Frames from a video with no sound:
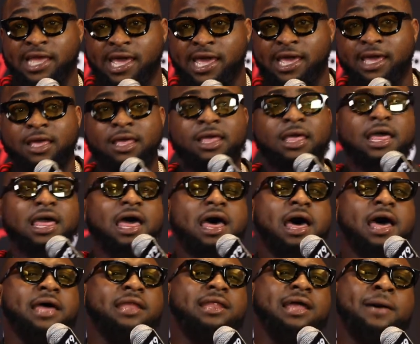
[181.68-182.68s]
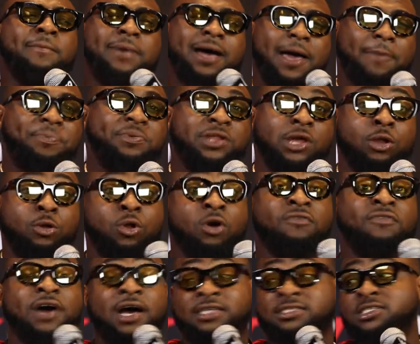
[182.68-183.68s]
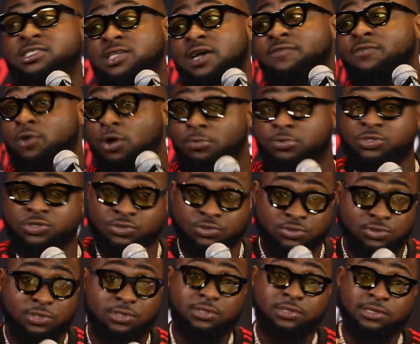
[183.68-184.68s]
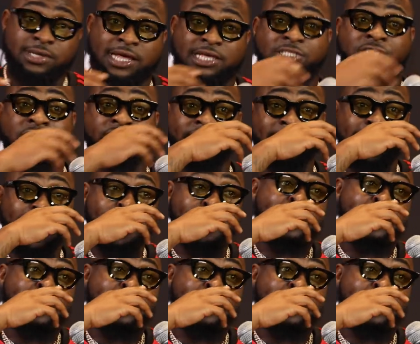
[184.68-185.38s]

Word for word: there, and I'm happy that a lot of artists have come to uh-huh. Nigeria